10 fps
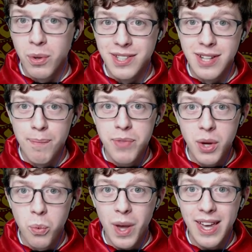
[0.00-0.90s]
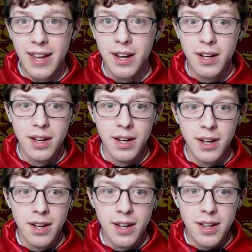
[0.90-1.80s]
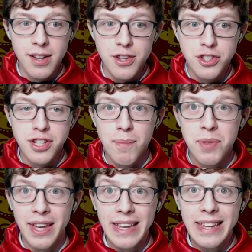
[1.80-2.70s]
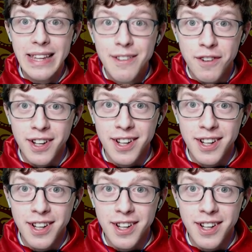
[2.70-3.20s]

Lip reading: something wicked. Something evil.